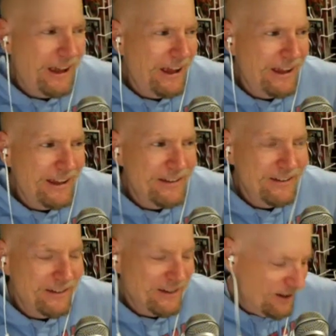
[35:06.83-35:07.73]

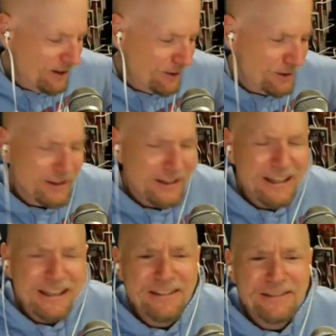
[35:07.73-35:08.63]
and
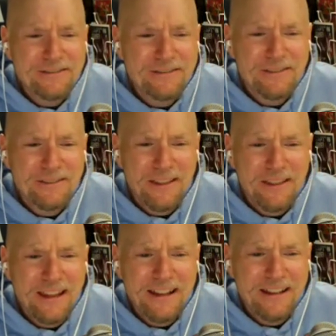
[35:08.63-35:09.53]
hidden
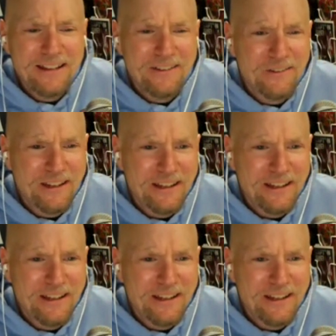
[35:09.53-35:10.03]
things and